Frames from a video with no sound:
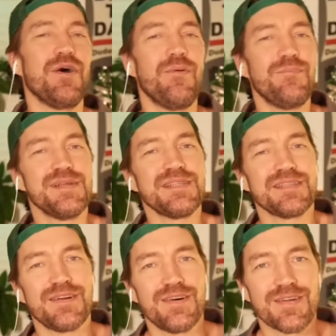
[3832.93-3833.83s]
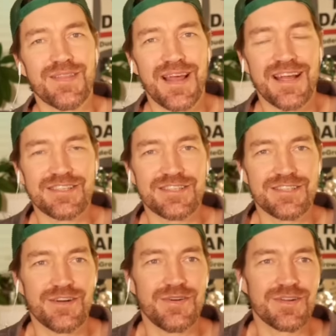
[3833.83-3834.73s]
missed our last
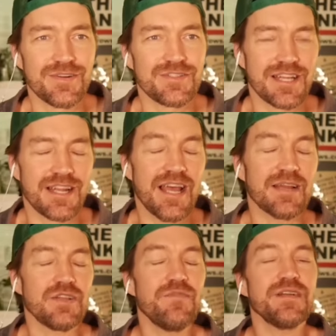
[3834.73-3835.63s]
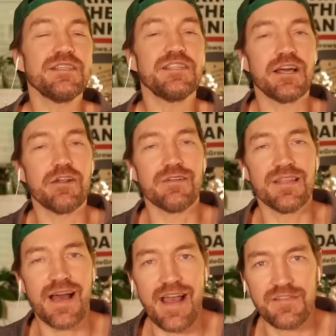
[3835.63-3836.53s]
show, go check out. Heck, don't forget to check out our
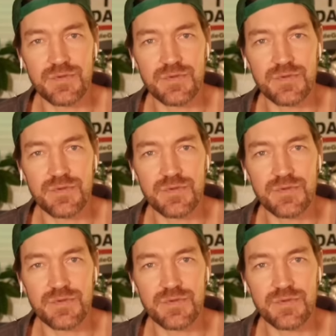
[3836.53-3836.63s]
lives.